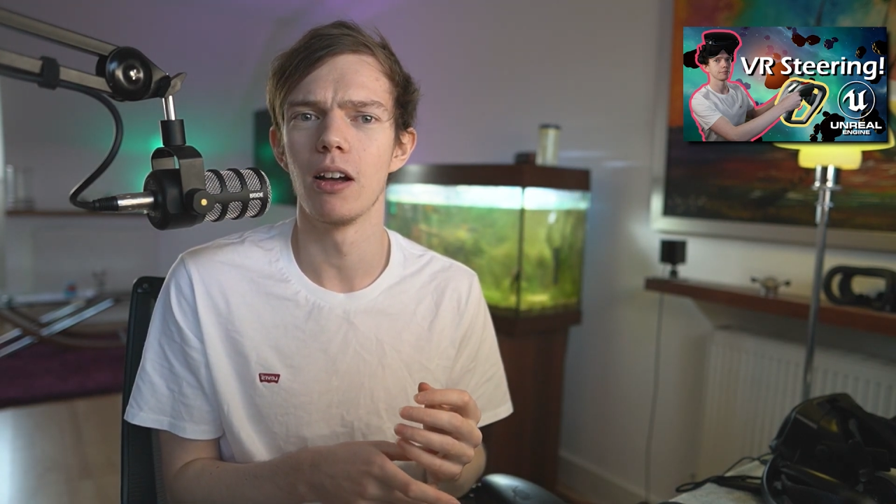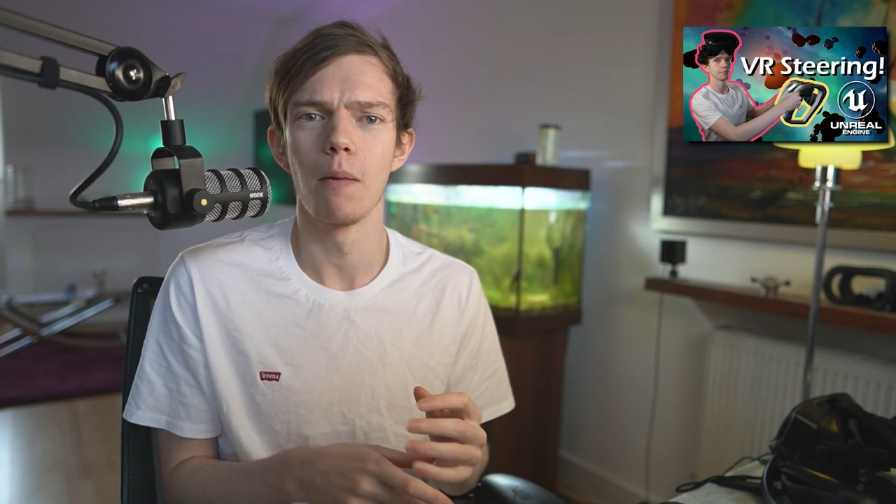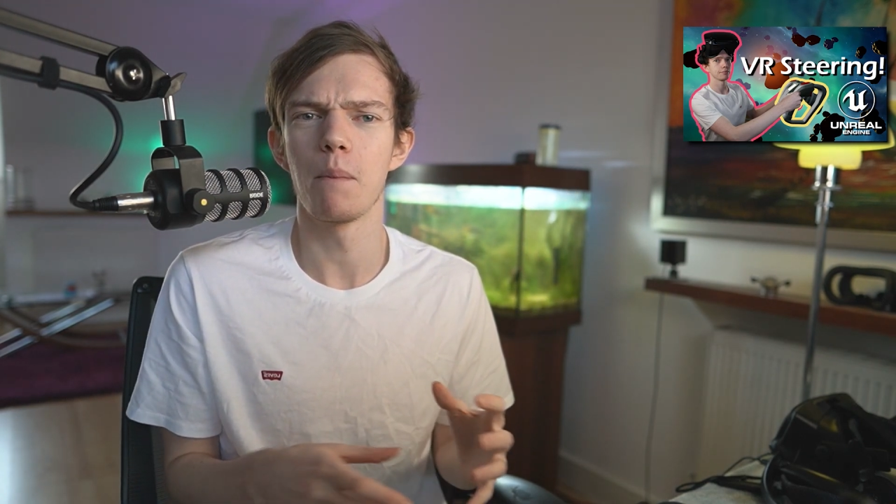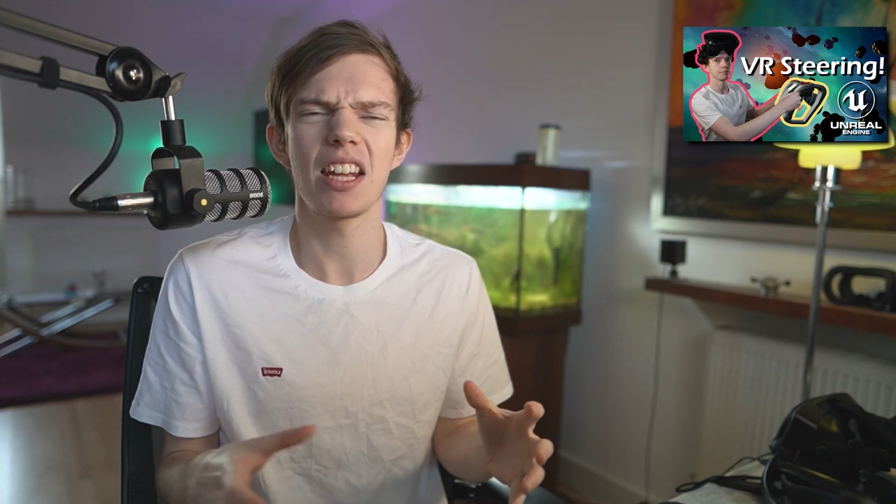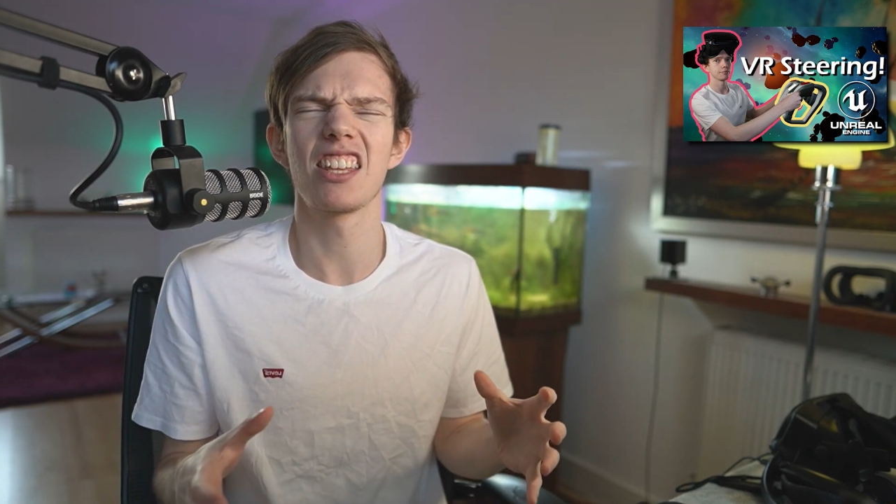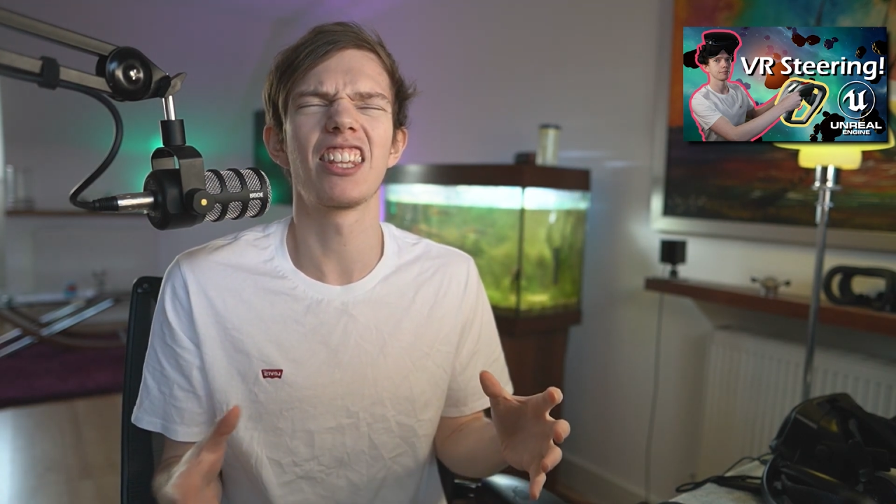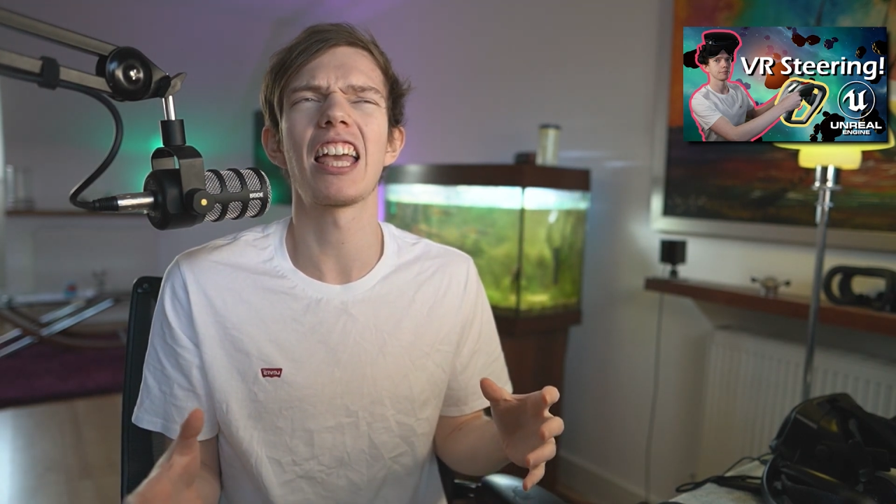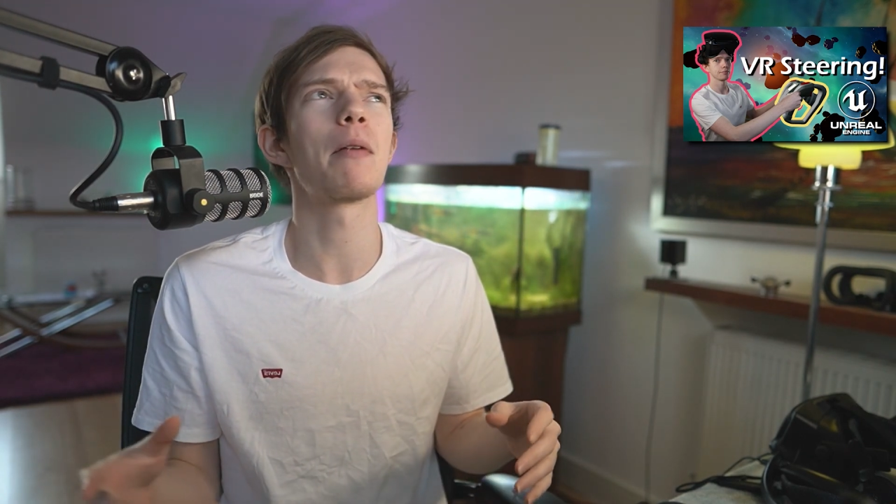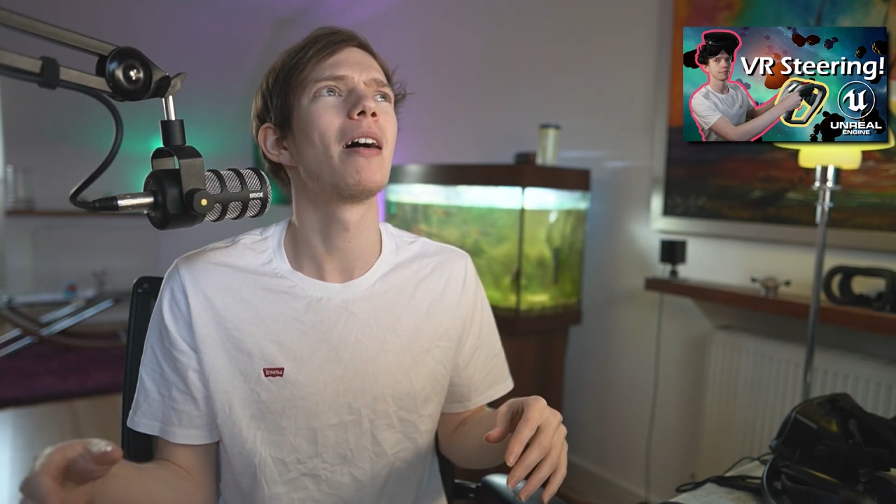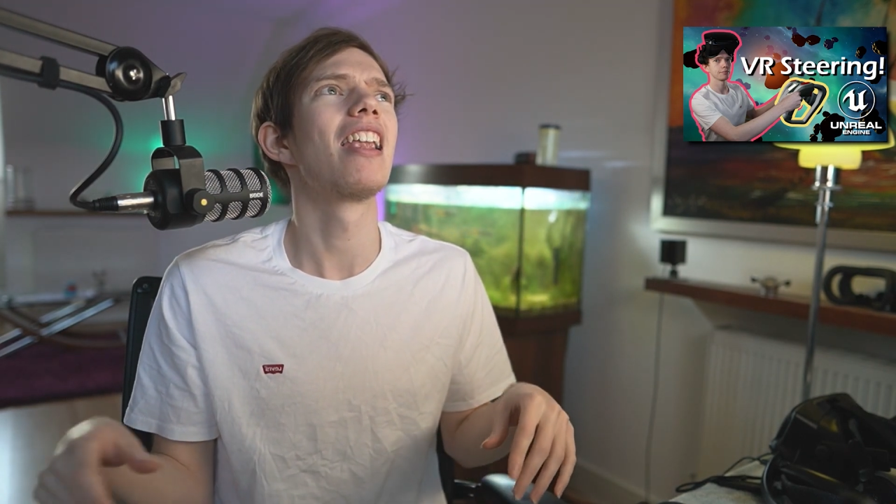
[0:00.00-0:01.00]
making the
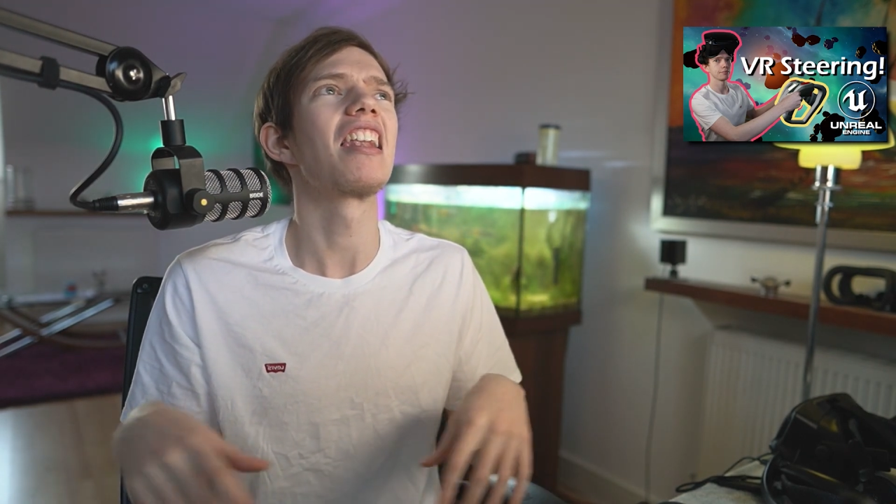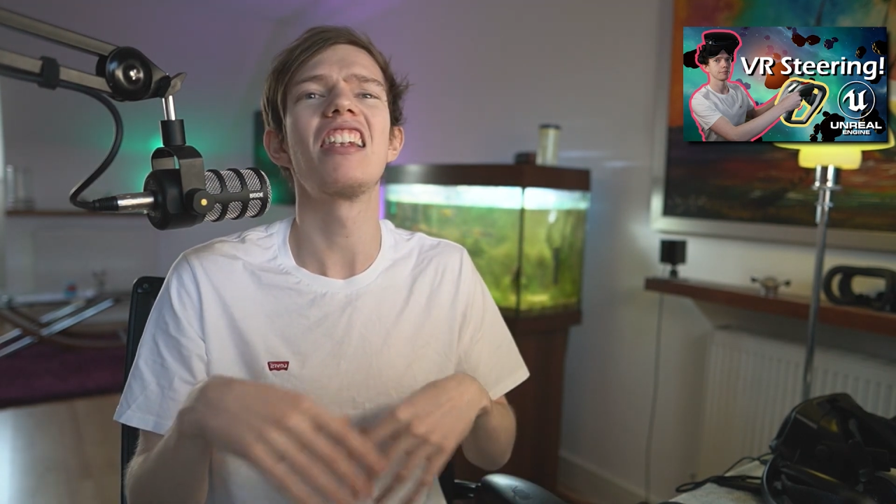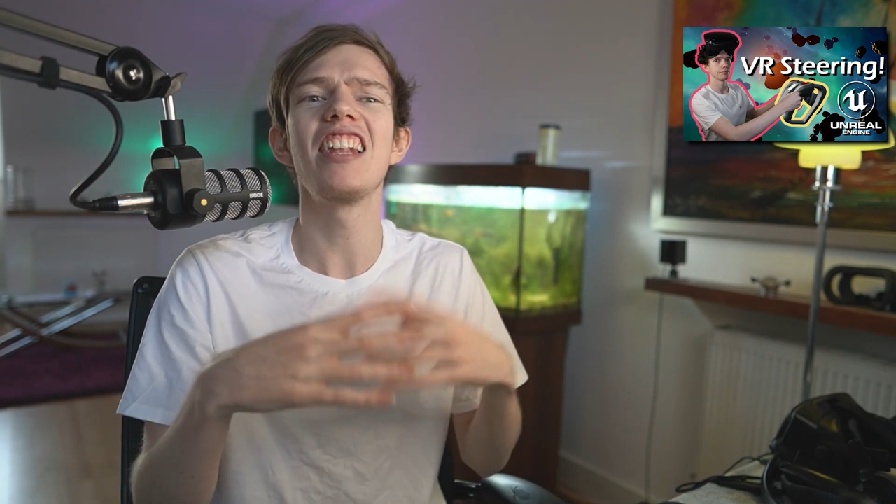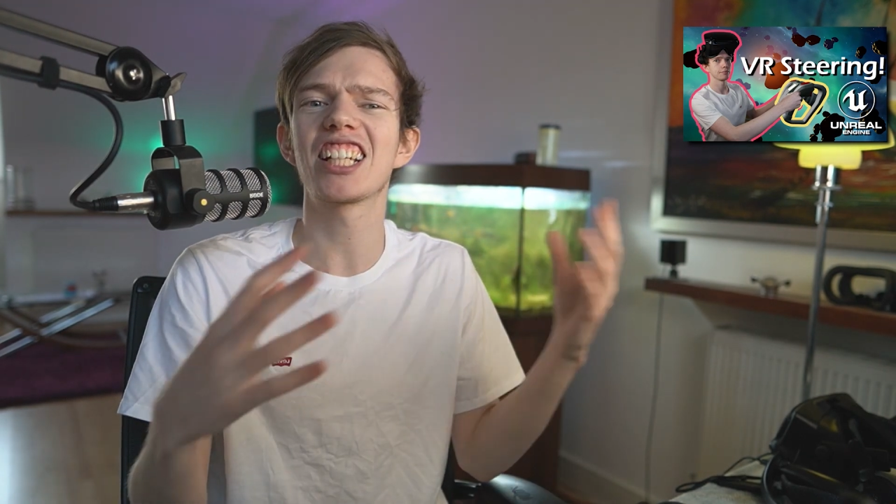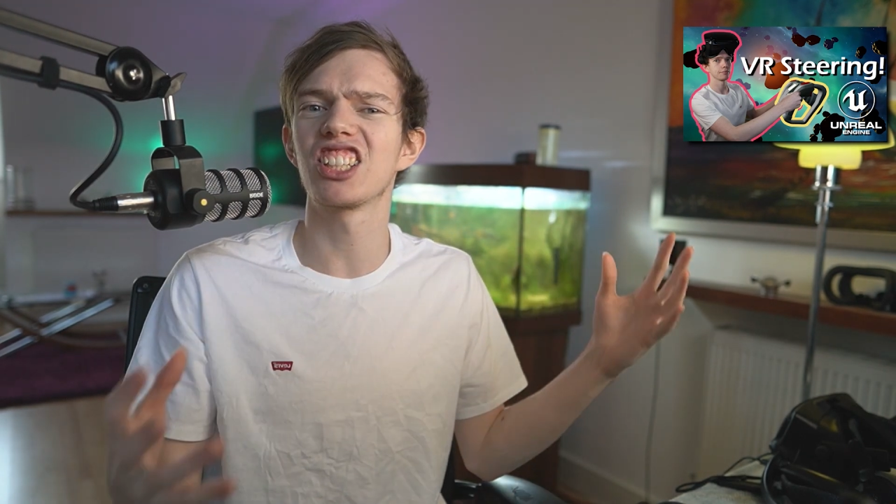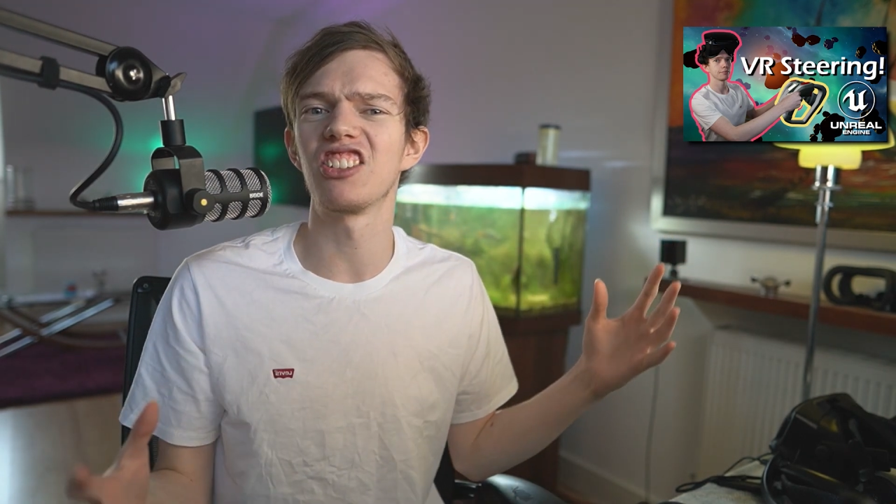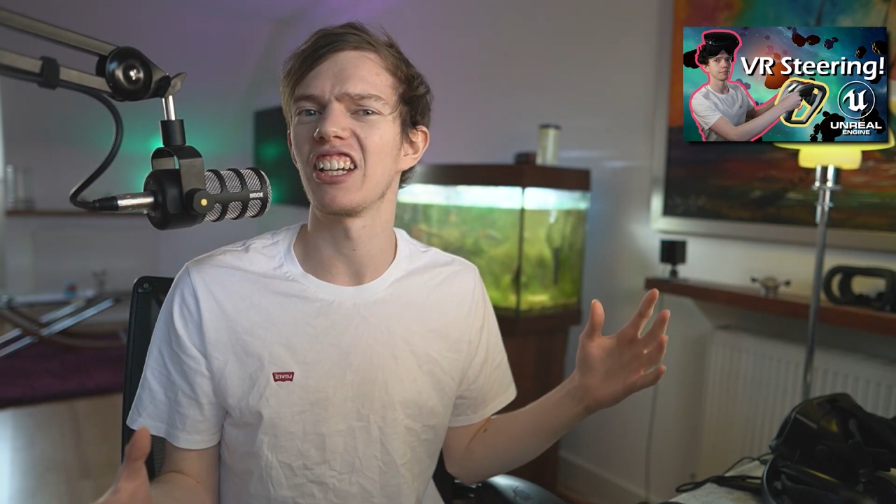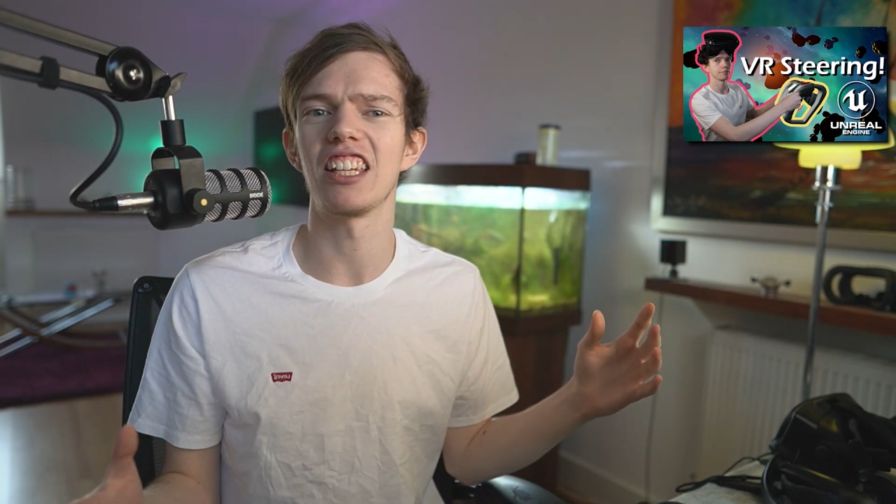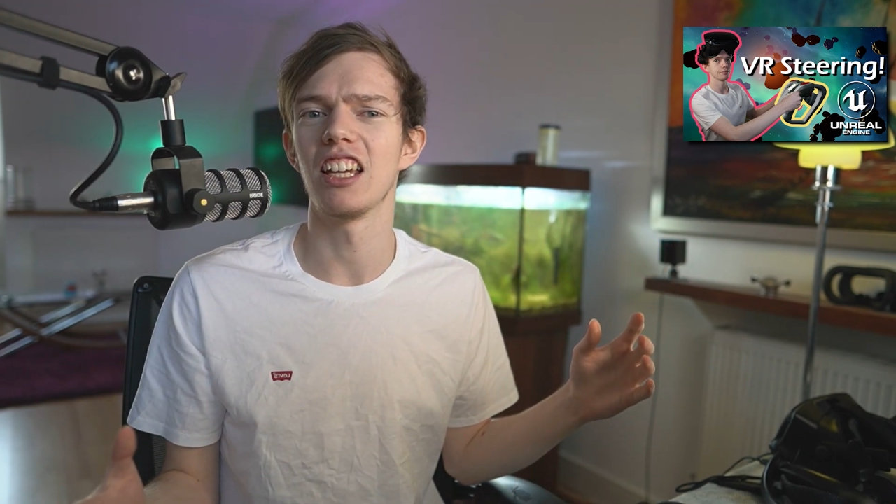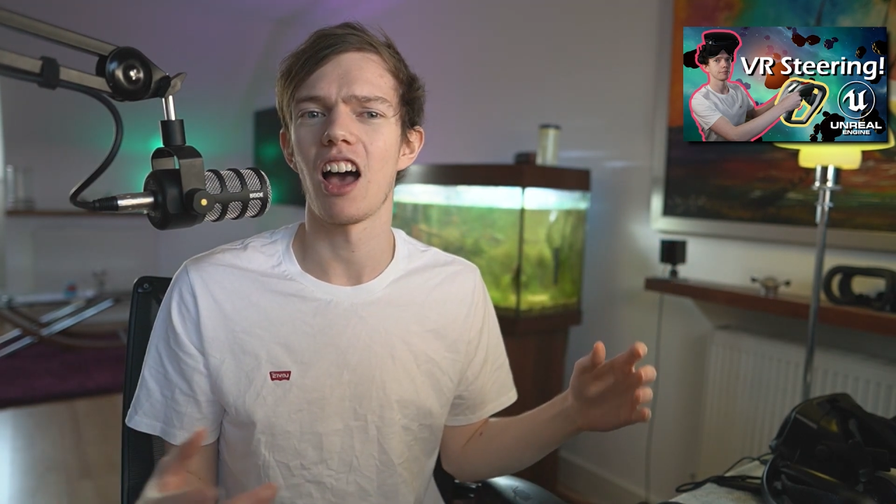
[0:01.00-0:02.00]
game literally